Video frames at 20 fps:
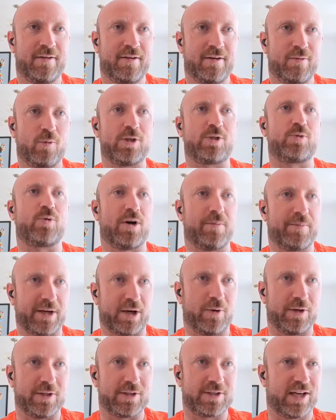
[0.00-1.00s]
once we're on a
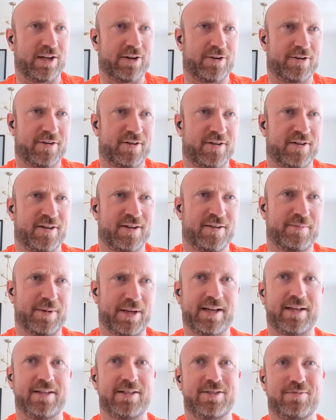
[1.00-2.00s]
Bitcoin standard,
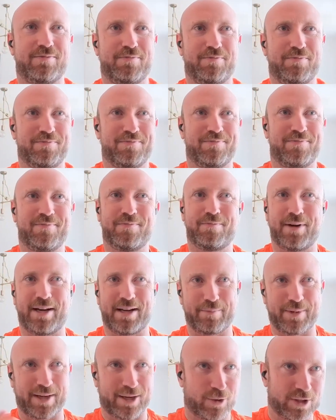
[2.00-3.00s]
because
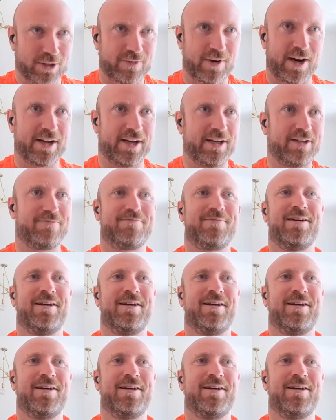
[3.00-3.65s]
like Bitcoin's finite.